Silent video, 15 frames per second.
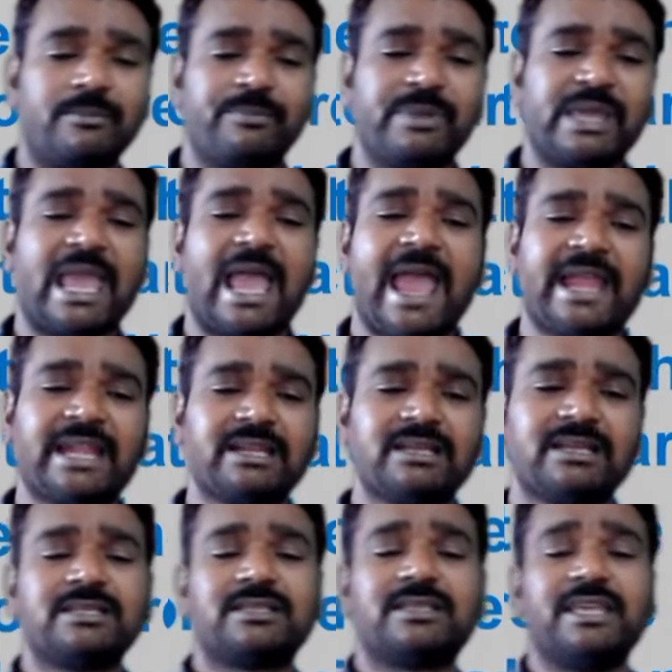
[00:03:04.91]

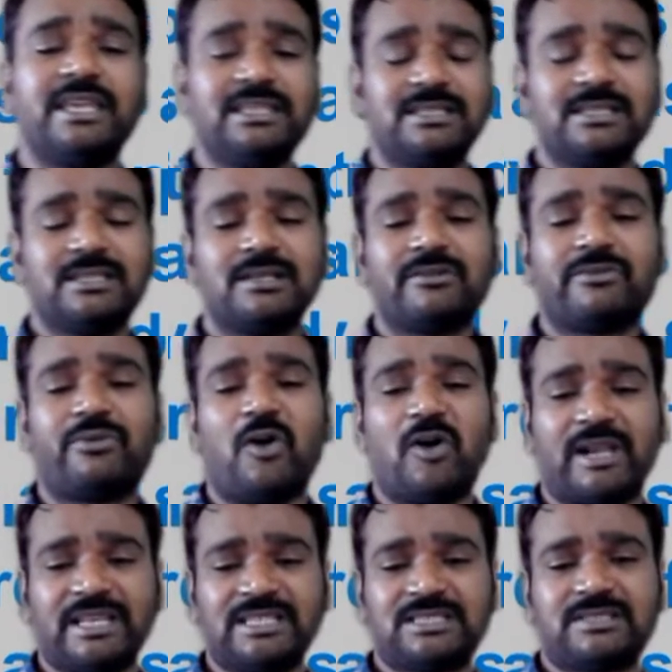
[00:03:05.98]
behind these
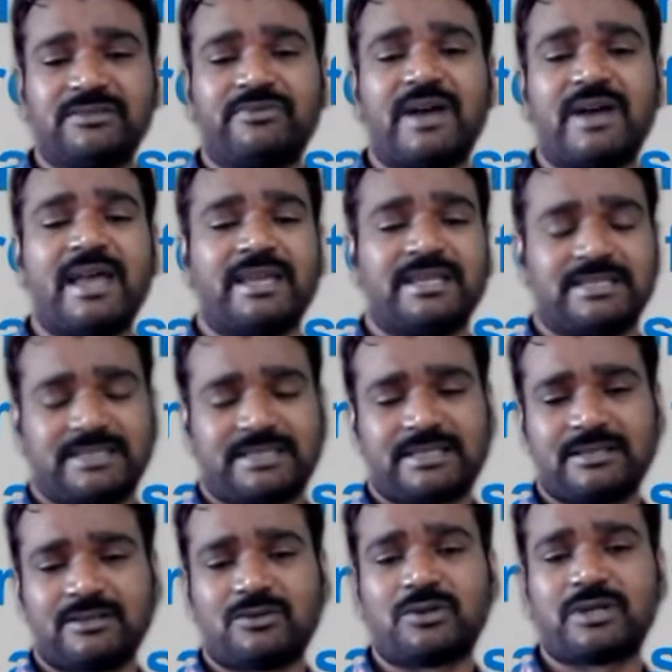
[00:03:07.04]
forest
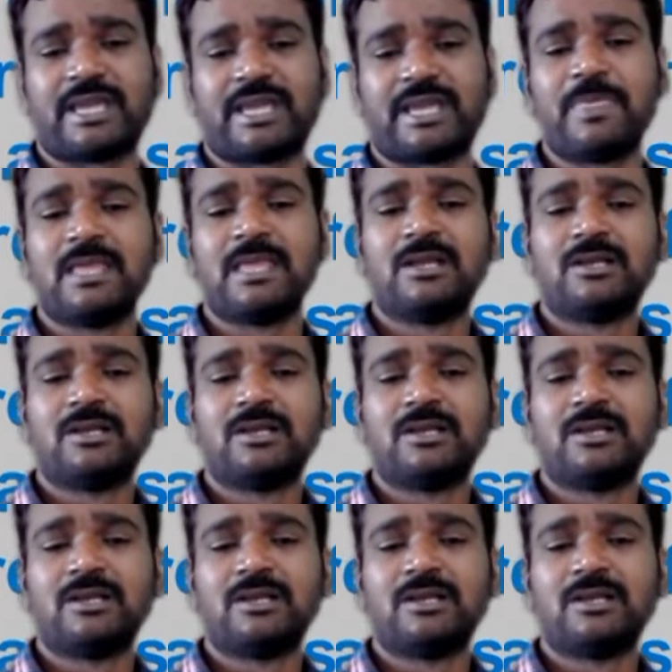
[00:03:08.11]
fires. Okay,